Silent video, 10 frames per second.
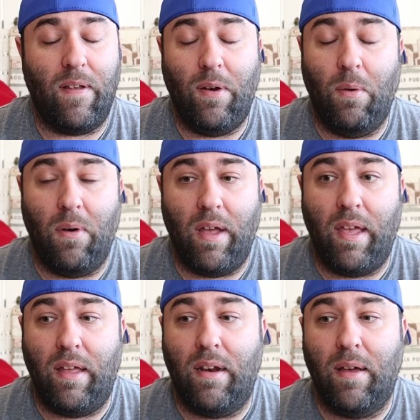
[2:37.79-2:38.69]

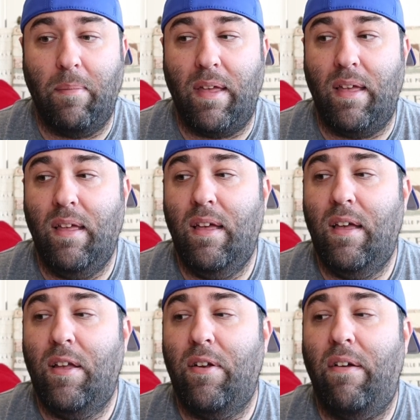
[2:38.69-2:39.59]
annoying. I mean,
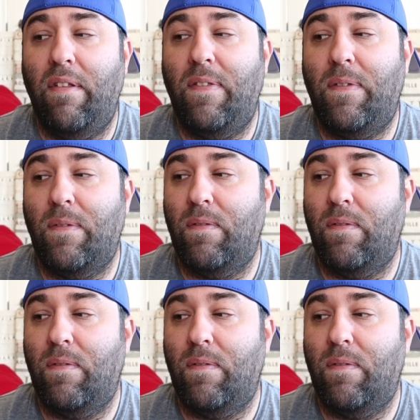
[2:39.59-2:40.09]
you're having to.